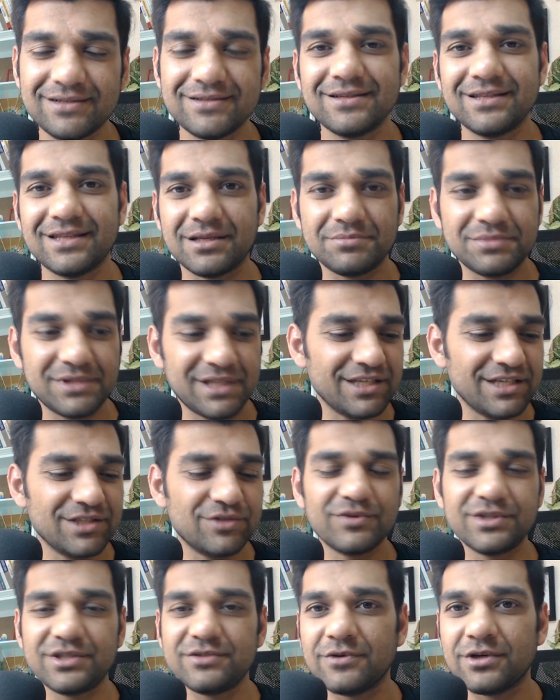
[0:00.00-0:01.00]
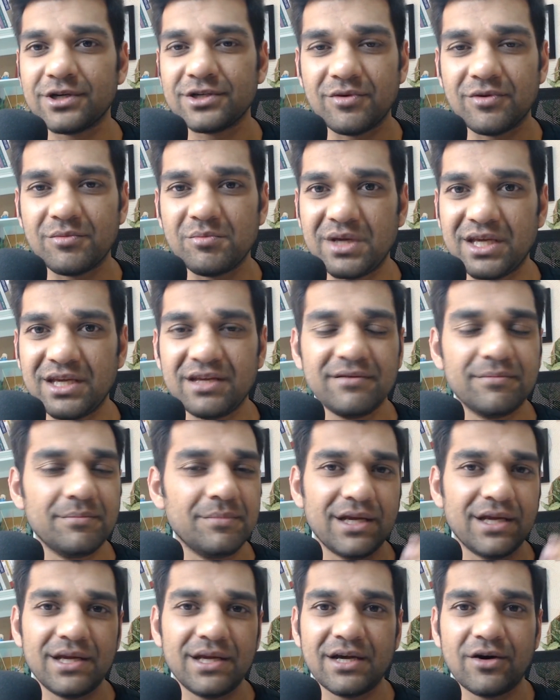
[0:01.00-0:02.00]
the things which work for me
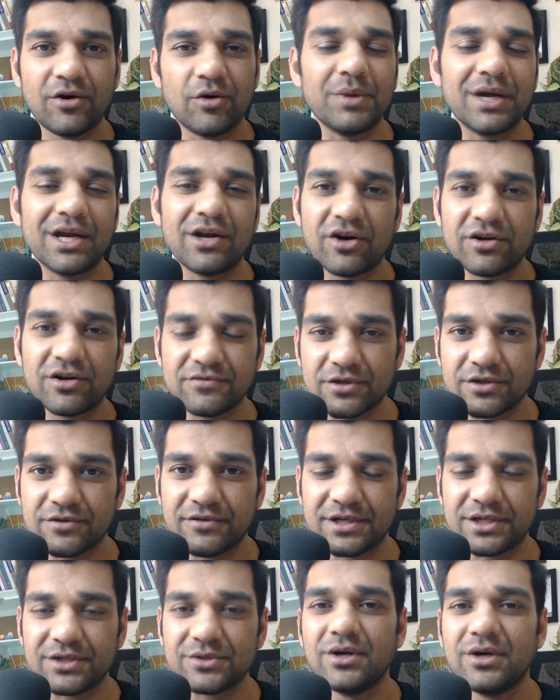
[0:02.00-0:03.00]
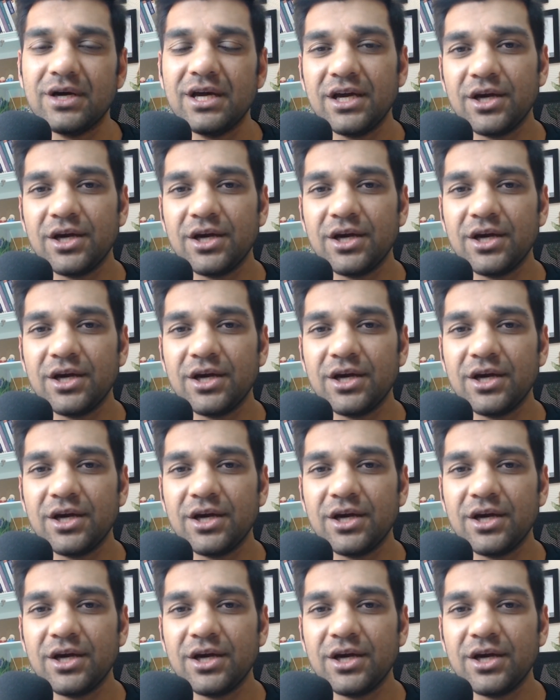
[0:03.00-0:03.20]
may or may not work for you.